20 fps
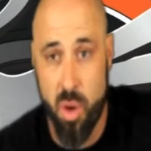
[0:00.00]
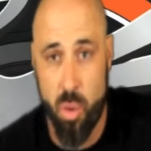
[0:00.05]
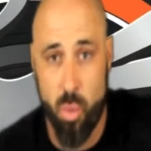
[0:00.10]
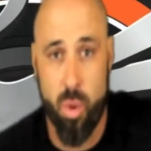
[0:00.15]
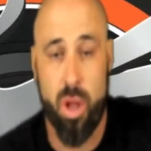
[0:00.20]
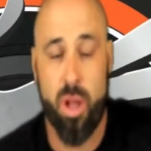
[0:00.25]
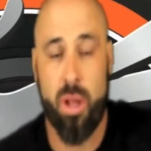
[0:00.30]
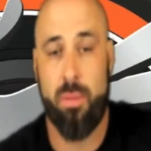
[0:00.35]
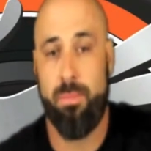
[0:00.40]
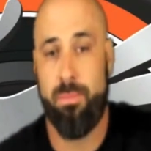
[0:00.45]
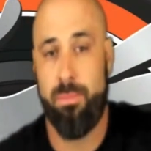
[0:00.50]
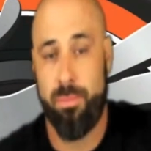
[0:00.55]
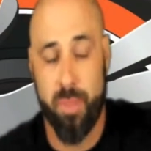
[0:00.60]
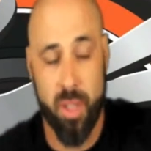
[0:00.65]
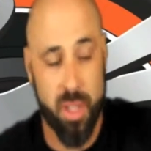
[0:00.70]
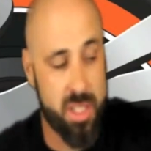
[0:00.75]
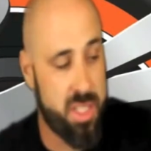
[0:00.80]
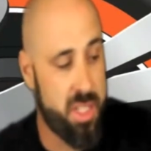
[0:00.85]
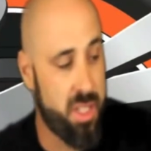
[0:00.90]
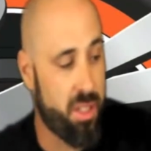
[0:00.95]
Well,
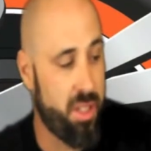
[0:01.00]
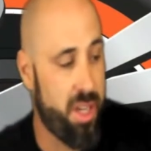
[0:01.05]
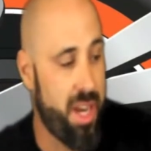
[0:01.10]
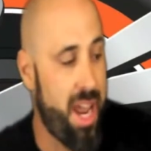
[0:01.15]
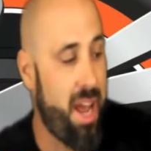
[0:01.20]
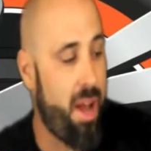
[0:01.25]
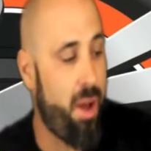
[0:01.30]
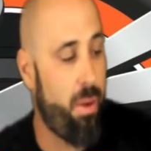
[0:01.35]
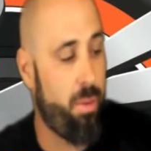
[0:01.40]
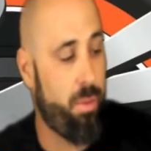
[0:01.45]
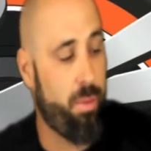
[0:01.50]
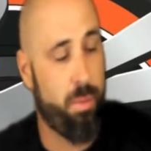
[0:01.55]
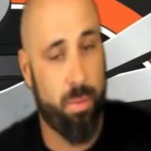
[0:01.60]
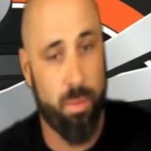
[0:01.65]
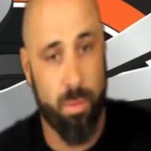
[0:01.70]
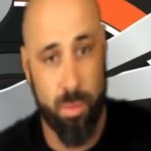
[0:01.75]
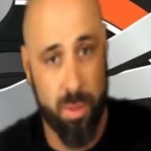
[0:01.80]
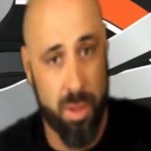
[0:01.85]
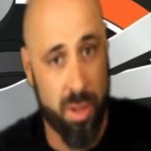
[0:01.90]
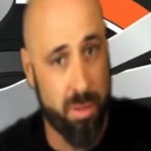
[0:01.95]
until now,
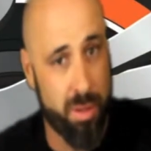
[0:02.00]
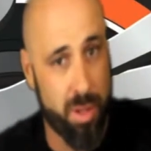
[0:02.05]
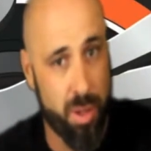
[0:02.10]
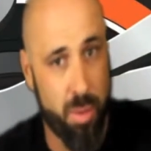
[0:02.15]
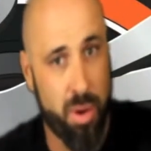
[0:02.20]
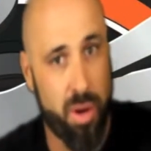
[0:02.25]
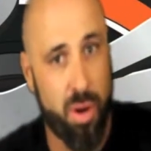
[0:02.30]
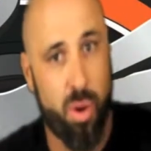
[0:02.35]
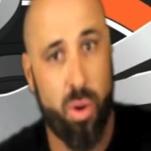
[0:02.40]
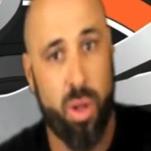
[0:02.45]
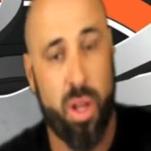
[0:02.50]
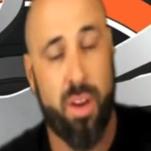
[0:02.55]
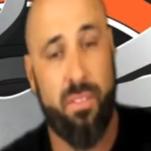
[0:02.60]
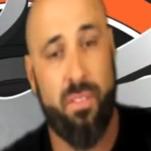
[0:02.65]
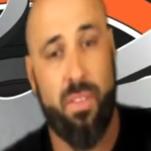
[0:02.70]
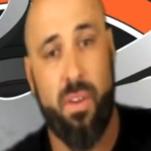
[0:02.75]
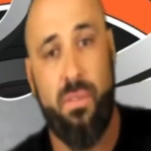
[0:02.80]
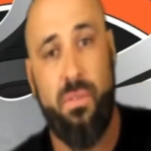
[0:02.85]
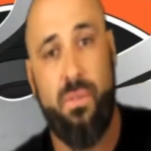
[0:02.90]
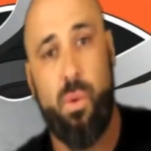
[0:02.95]
there really wasn't a whole lot of
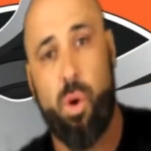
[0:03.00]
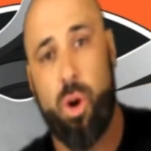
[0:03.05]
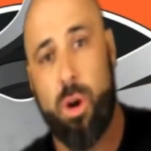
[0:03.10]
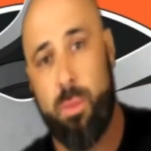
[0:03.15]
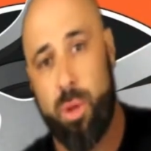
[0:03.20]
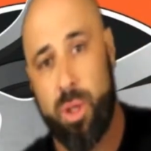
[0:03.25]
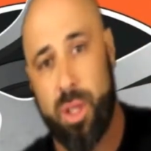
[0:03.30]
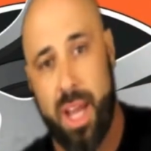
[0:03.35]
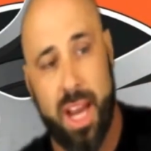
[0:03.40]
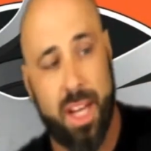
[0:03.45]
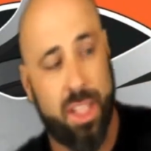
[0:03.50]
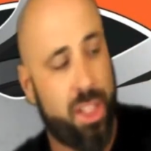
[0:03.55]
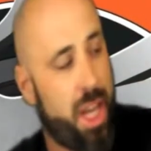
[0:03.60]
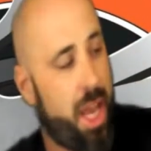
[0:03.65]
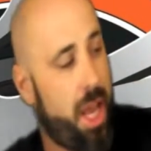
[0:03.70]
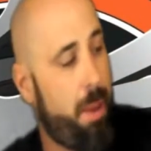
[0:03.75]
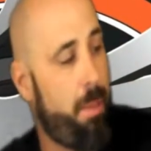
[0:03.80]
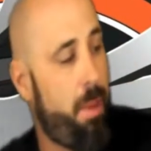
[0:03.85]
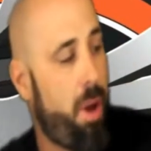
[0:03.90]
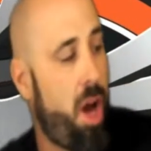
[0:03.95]
affordable dash
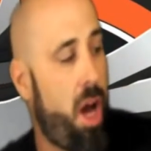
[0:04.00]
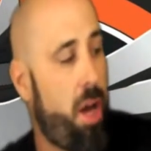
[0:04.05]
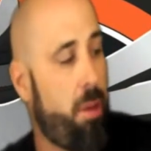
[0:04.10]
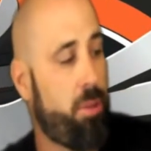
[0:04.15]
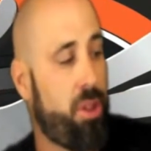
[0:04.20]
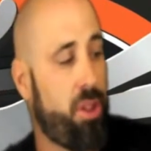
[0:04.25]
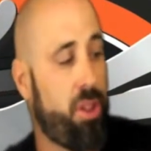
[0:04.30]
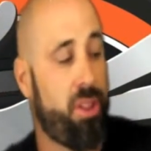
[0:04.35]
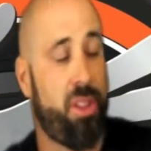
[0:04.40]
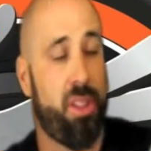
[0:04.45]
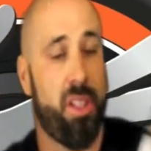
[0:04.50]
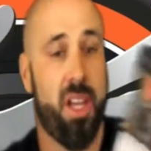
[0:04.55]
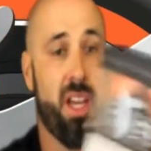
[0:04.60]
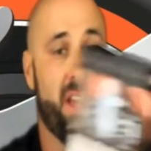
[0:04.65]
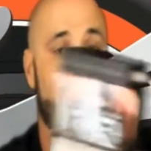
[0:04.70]
cam options.